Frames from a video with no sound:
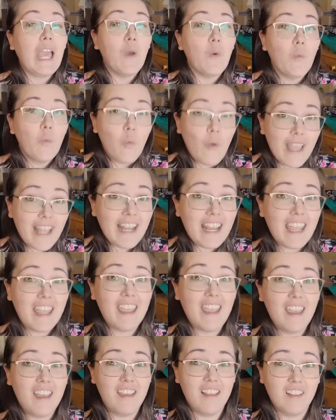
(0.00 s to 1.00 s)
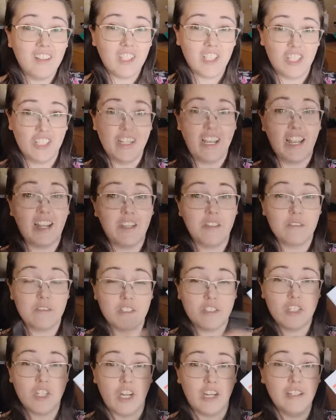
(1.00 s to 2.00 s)
When I learned how to use
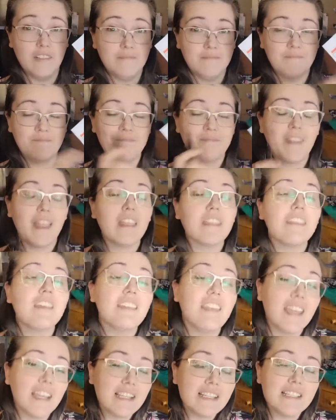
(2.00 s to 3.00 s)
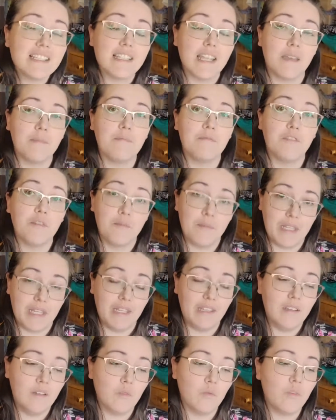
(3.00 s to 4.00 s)
the chart, the next step for
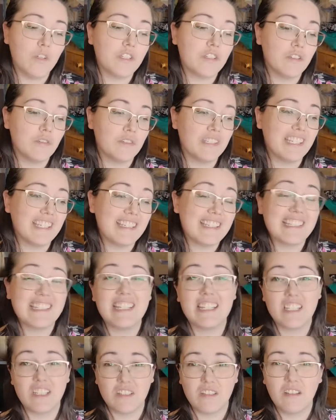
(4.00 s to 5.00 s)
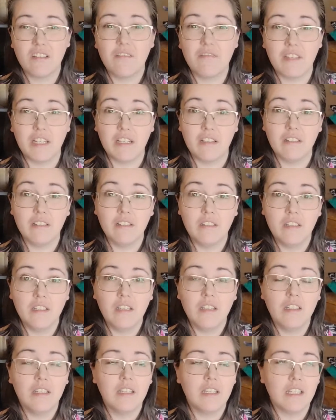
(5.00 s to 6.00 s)
me was using Stitch Fiddle.
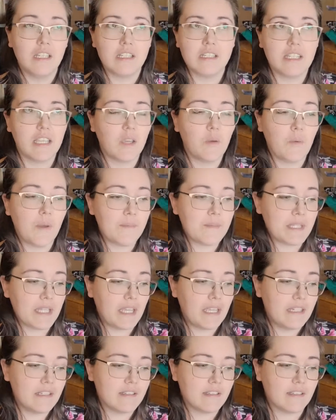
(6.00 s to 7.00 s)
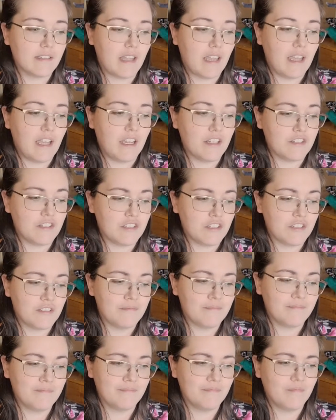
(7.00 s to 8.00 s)
It's like a website slash
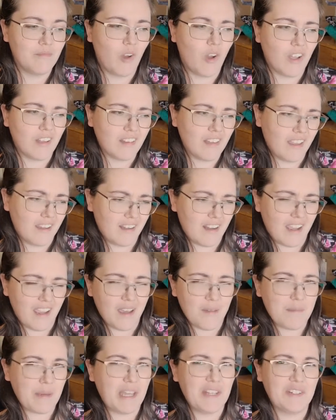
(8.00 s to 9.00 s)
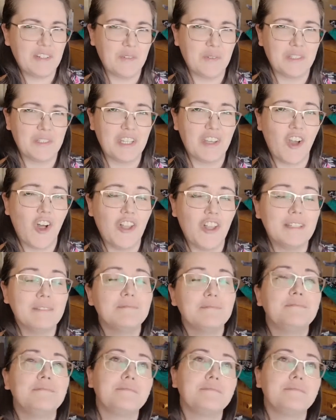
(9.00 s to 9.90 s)
online app. I don't know what they call it.